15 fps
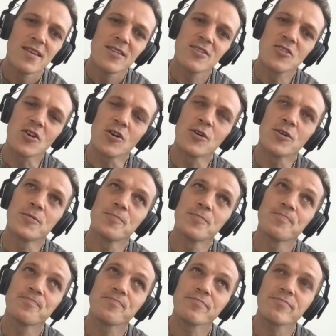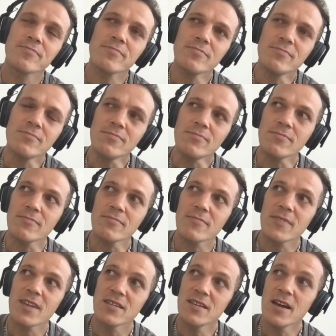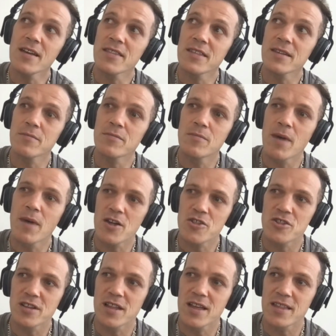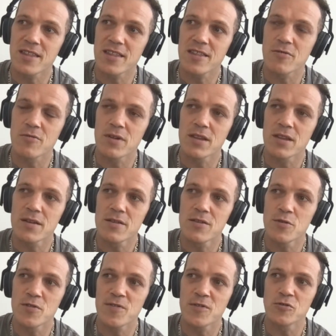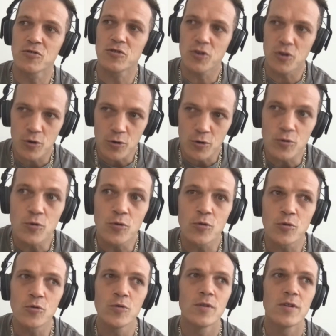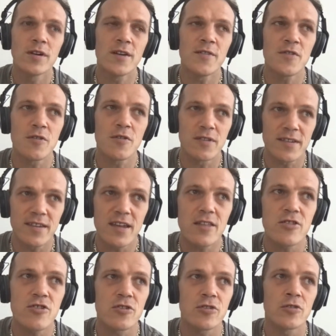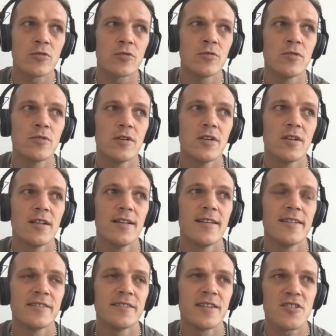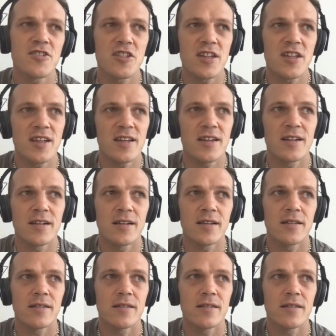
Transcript: So yeah, I think martial arts is a really useful tool if you're intentional to share